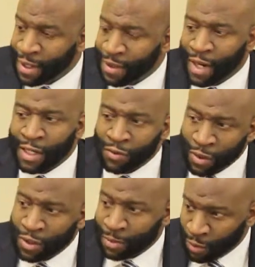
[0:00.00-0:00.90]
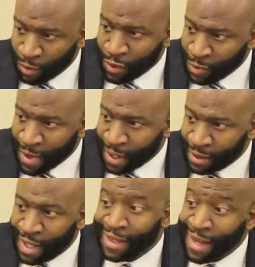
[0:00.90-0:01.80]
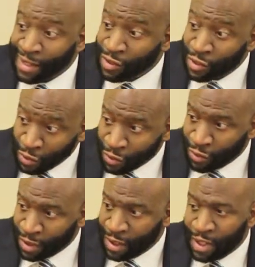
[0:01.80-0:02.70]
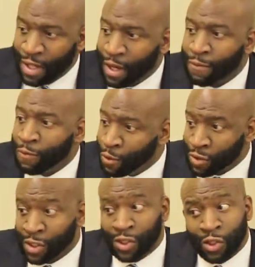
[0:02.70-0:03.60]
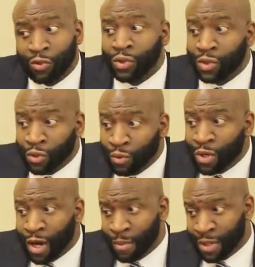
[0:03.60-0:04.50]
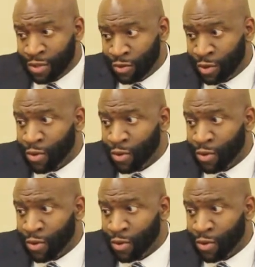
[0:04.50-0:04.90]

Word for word: that I treat them with respect and like children. Unfortunately, children do come into the